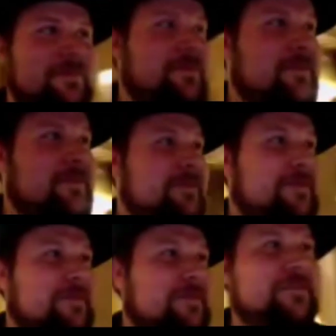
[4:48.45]

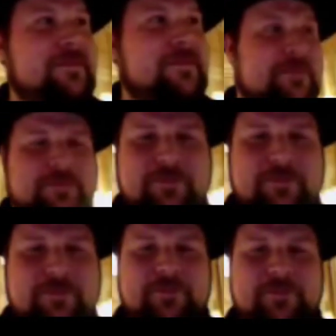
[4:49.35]
Um,
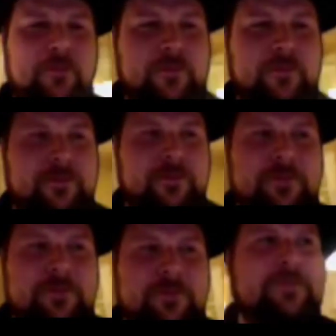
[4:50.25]
and suddenly the
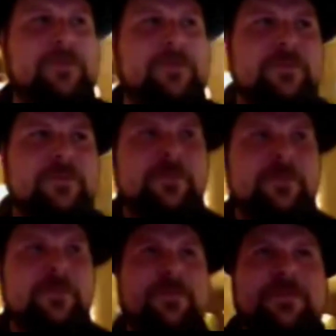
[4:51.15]
chat is about That room to is much
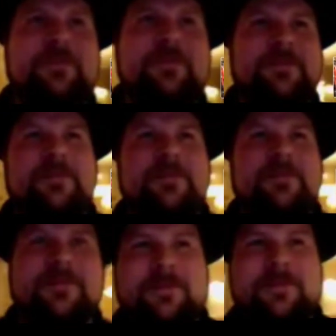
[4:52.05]
explode larger into than the one
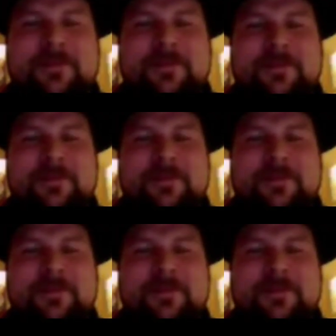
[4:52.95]
we are in.